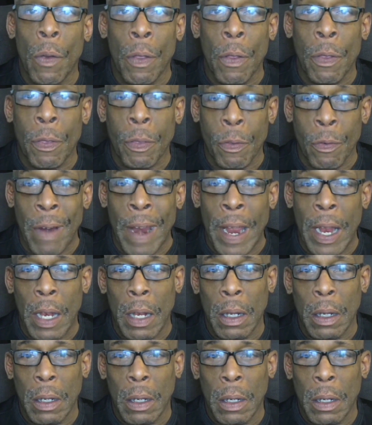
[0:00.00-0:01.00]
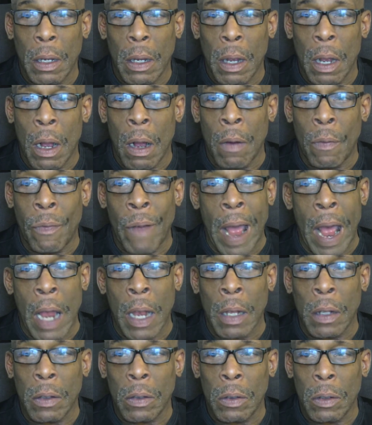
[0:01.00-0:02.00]
the threat of
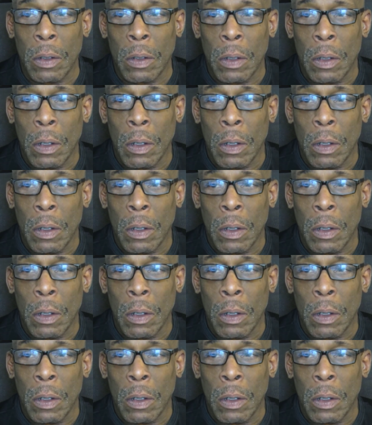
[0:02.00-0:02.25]
violence.